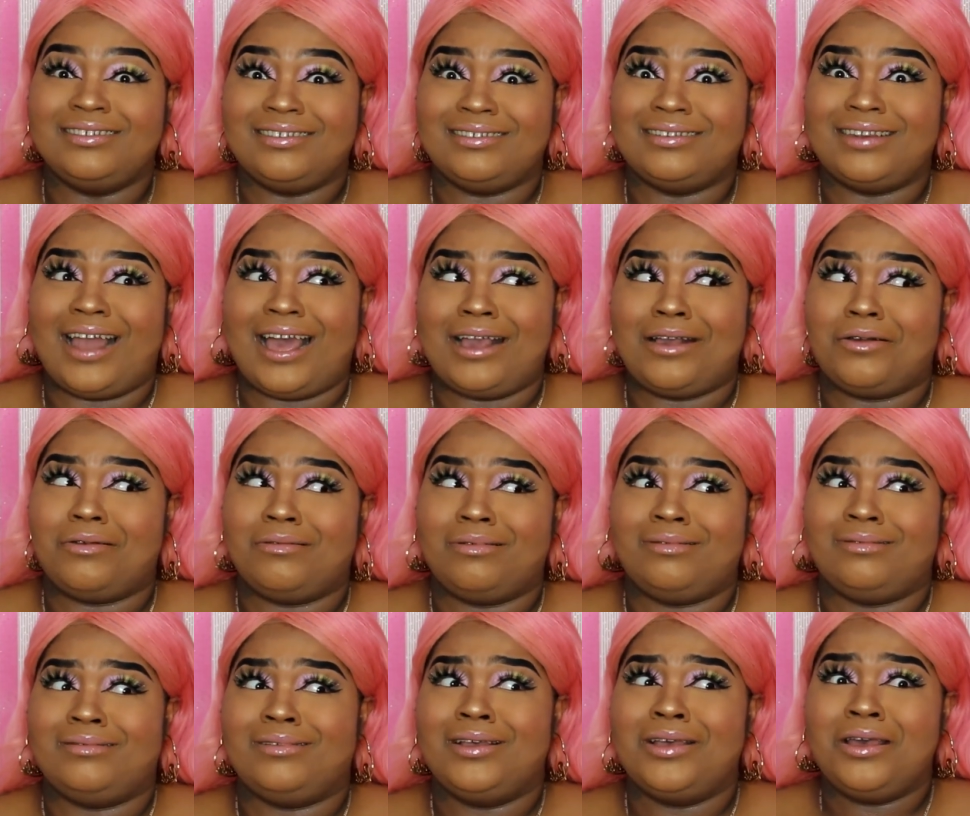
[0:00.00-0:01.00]
I'm like,
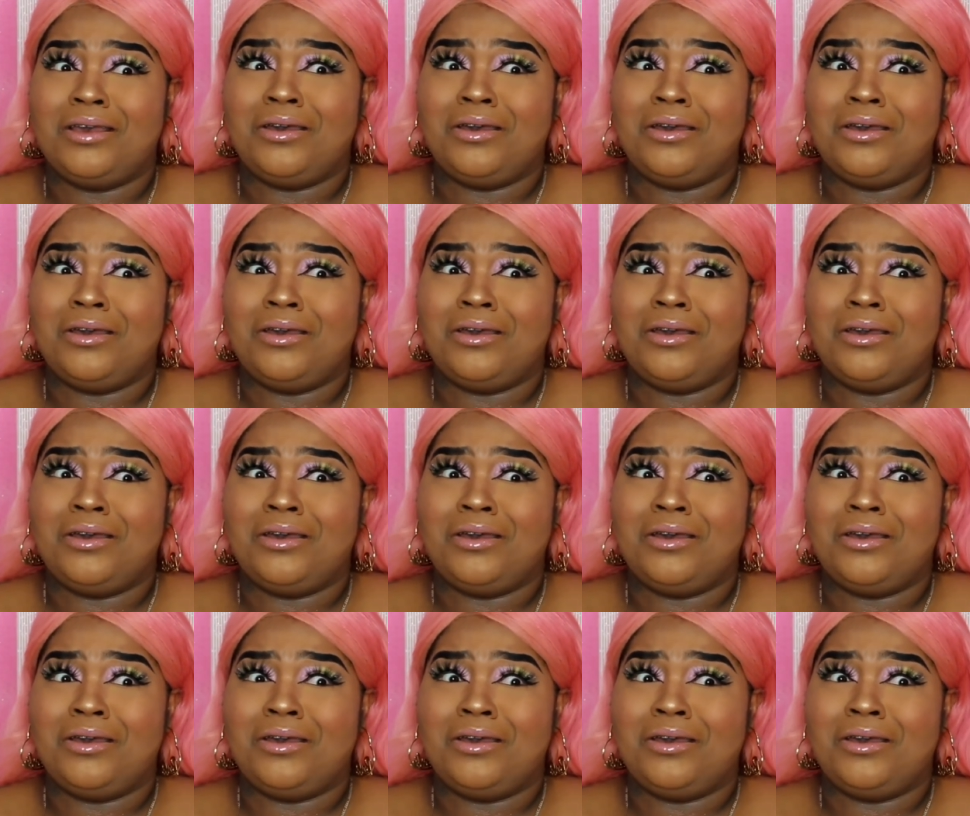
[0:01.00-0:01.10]
what